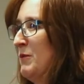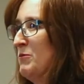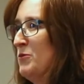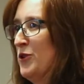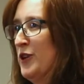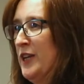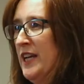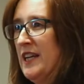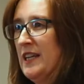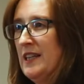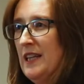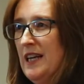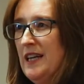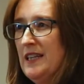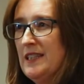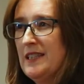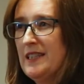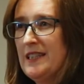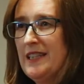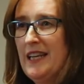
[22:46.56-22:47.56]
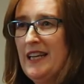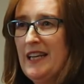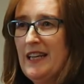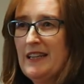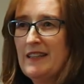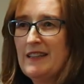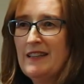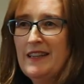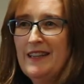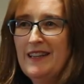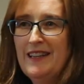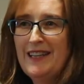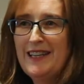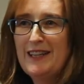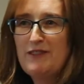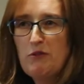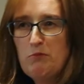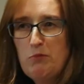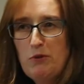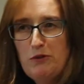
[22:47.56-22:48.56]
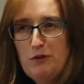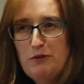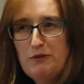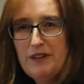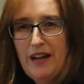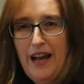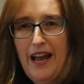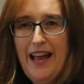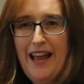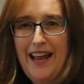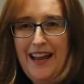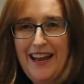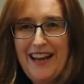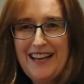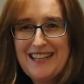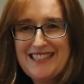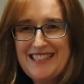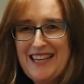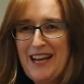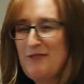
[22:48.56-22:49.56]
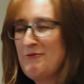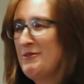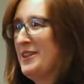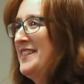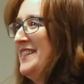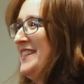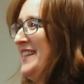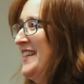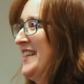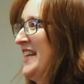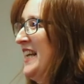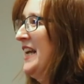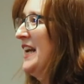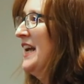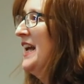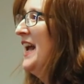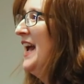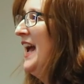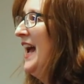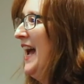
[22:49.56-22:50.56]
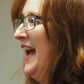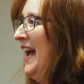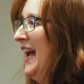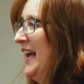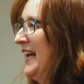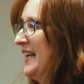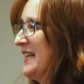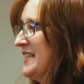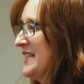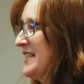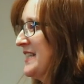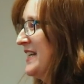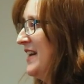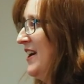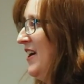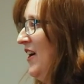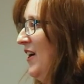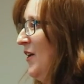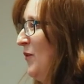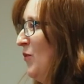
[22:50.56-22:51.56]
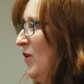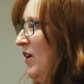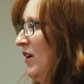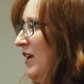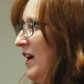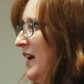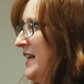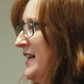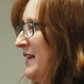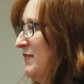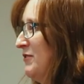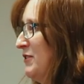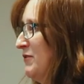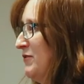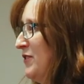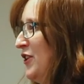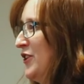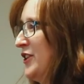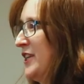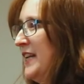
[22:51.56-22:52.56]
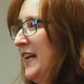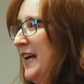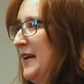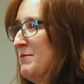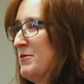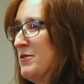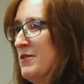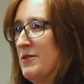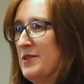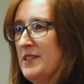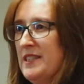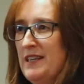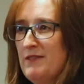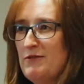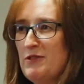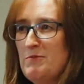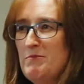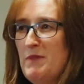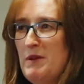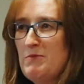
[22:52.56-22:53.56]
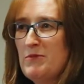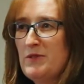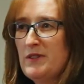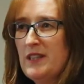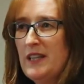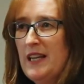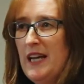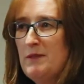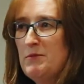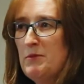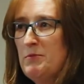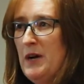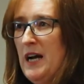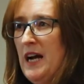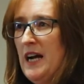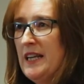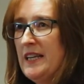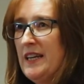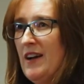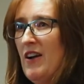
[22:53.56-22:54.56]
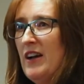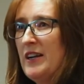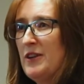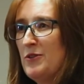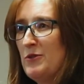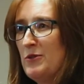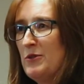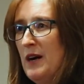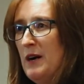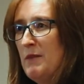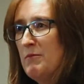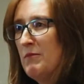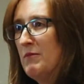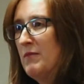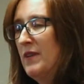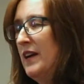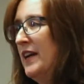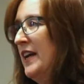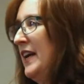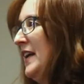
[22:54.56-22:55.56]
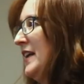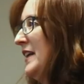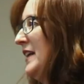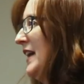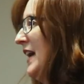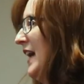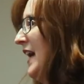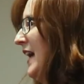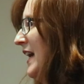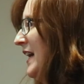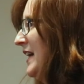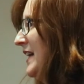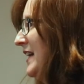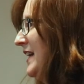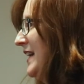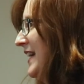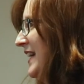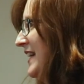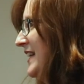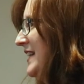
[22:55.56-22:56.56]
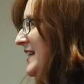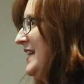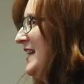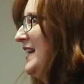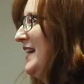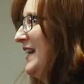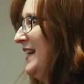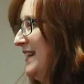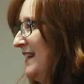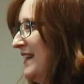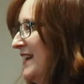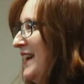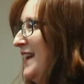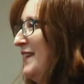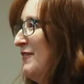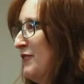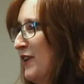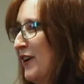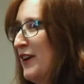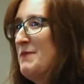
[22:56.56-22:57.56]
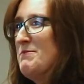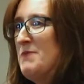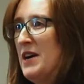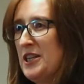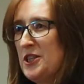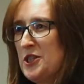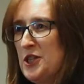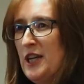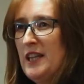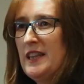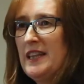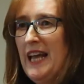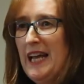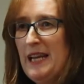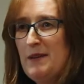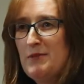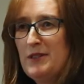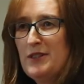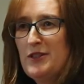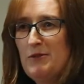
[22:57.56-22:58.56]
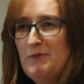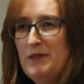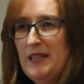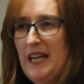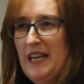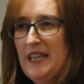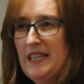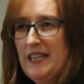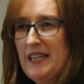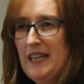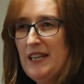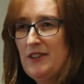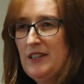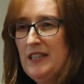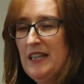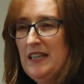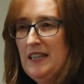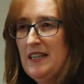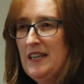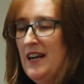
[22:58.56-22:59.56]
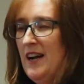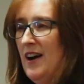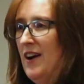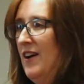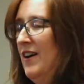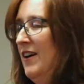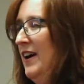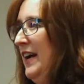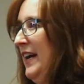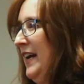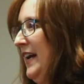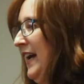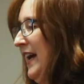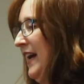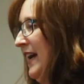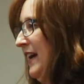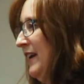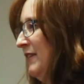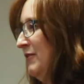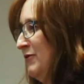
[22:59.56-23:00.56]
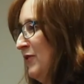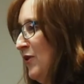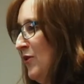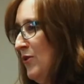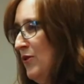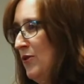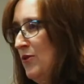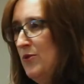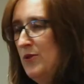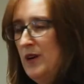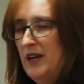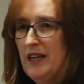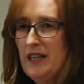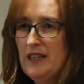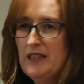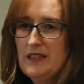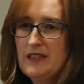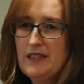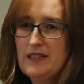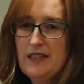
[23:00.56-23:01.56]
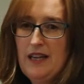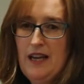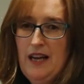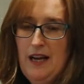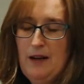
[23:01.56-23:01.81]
working class in Liverpool, in southwest Sydney, and while I never voted Labor, I was never a member of the Labor Party. I grew up in a very much a Labor-dominated area. I have always